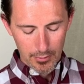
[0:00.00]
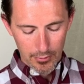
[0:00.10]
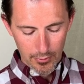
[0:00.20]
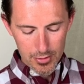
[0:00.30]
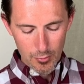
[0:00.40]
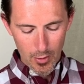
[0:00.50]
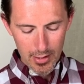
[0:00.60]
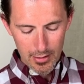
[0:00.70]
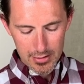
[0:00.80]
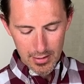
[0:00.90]
There is a
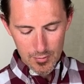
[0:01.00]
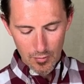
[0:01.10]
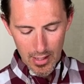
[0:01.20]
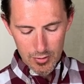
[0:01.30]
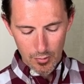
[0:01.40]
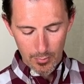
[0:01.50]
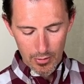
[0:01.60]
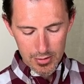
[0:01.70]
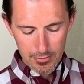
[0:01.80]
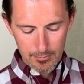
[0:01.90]
way that seems right to a
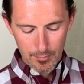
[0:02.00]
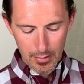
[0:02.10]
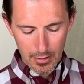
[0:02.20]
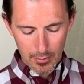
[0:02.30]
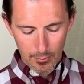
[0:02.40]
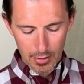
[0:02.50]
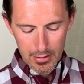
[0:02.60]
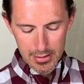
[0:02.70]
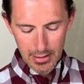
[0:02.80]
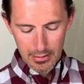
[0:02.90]
person, but
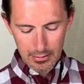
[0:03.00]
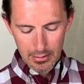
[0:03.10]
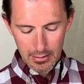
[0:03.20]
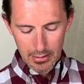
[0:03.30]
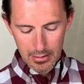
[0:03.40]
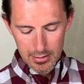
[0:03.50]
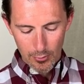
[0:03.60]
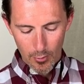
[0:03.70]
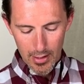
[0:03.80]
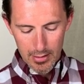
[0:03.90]
its end is the
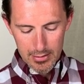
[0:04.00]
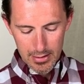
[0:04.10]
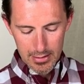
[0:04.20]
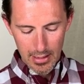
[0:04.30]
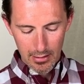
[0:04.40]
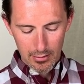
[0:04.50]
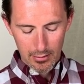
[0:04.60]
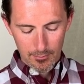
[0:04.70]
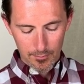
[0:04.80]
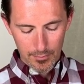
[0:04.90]
way to death.
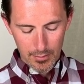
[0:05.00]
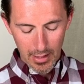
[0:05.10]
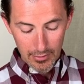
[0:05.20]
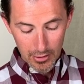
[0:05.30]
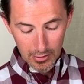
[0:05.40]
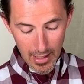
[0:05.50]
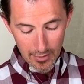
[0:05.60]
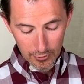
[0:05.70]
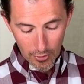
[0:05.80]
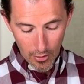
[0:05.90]
Even in
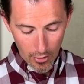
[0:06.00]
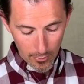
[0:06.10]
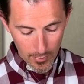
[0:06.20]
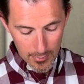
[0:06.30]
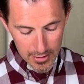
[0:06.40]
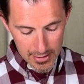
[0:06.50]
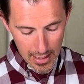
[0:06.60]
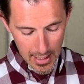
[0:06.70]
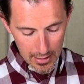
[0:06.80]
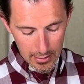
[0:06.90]
laughter, a heart may be
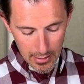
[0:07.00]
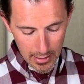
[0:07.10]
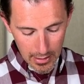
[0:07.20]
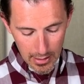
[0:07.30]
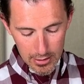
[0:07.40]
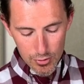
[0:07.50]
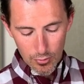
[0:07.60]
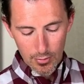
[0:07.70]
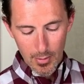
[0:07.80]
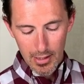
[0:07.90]
sad, and
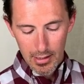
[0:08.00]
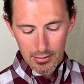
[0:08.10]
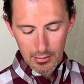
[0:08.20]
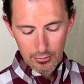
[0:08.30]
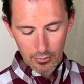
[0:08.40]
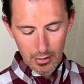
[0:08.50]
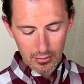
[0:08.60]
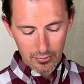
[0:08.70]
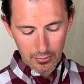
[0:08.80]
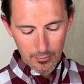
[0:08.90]
joy may end in
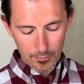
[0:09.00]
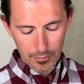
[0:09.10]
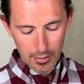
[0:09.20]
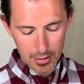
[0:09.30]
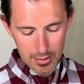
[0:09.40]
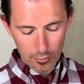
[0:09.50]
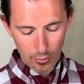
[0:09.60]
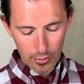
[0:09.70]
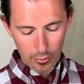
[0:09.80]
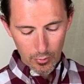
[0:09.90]
grief. The
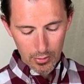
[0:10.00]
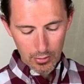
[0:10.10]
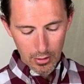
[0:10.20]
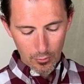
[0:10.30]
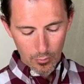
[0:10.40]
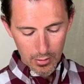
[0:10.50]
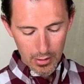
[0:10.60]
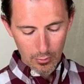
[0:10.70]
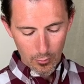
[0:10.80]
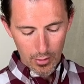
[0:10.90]
disloyal one will
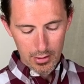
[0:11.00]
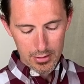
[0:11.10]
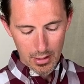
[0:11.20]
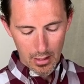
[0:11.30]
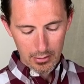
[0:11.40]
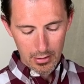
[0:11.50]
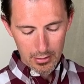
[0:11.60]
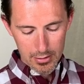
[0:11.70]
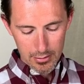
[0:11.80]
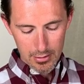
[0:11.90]
get what his
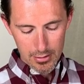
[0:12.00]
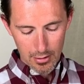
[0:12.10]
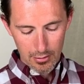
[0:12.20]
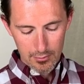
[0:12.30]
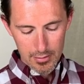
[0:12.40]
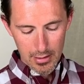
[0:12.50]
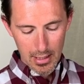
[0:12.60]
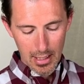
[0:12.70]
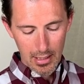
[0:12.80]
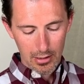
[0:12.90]
conduct deserves,
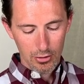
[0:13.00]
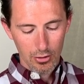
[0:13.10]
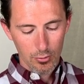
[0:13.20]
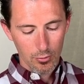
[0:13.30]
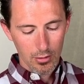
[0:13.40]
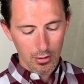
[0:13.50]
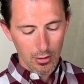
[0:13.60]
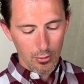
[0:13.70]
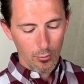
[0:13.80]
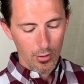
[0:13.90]
and a good one
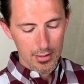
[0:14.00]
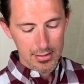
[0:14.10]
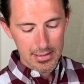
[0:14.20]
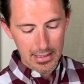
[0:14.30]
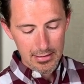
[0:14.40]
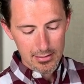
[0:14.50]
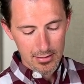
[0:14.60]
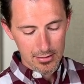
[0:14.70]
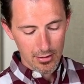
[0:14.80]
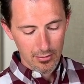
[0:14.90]
what his deeds
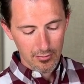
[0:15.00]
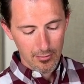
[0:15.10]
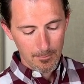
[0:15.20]
deserve.